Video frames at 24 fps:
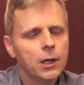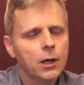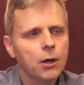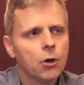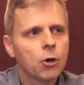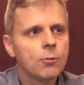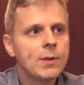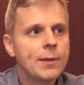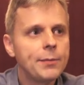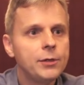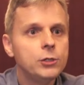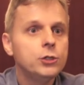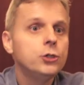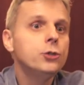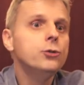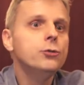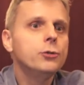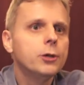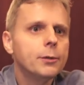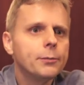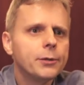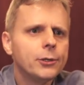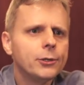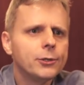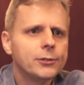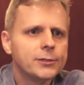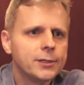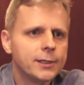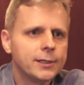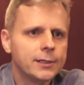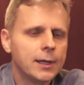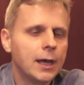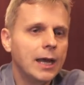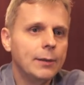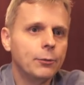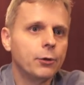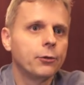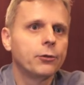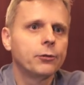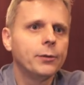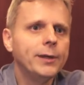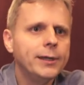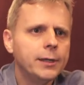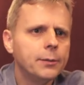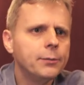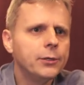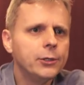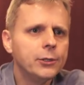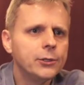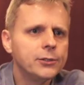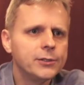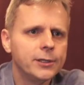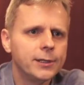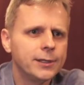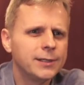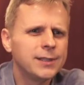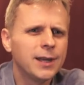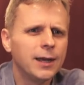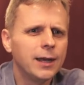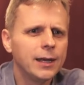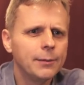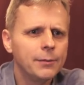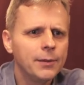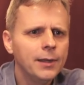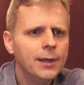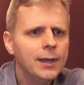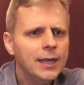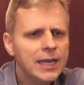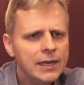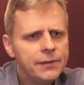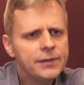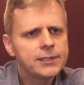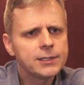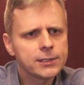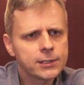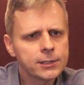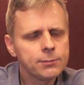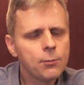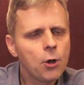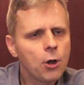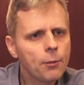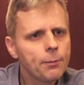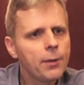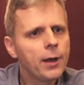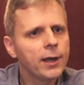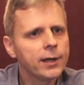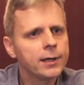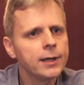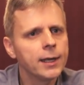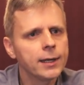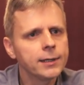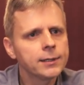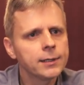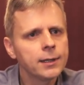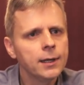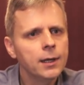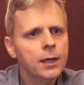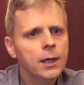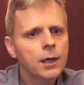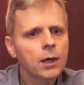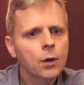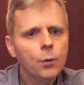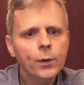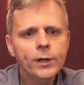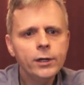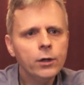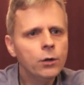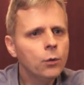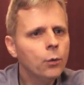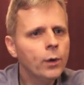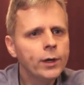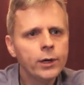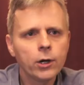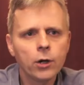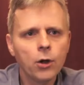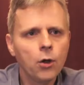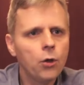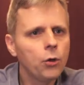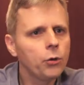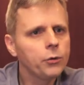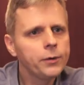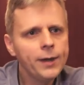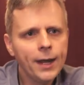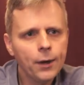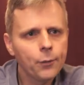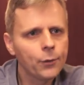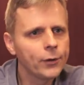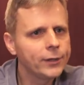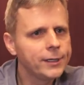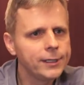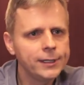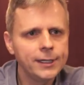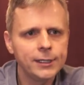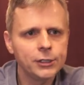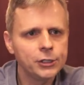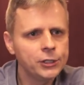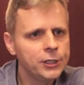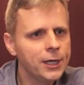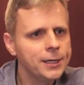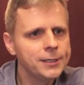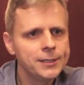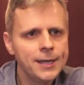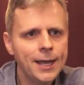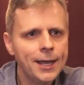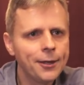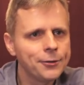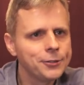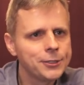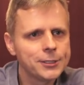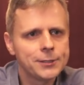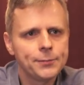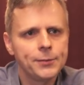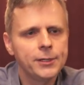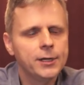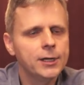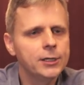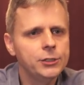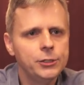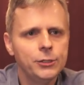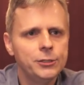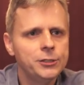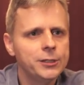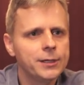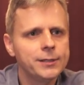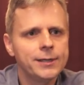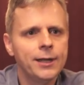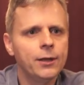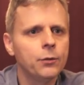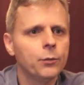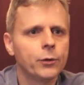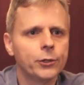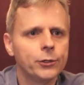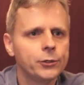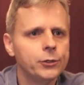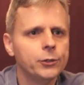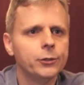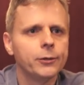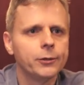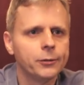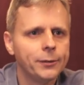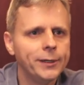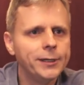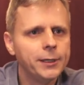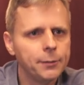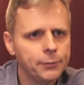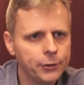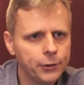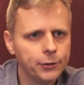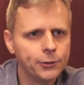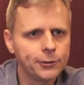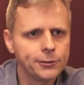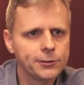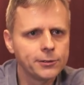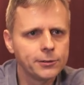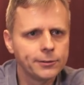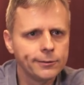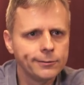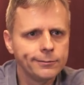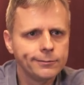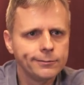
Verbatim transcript: or maybe two computers at a time, or three computers at a time, if it's a small botnet, we don't want our whole network to get shut down just because you shut down one or two or three computers.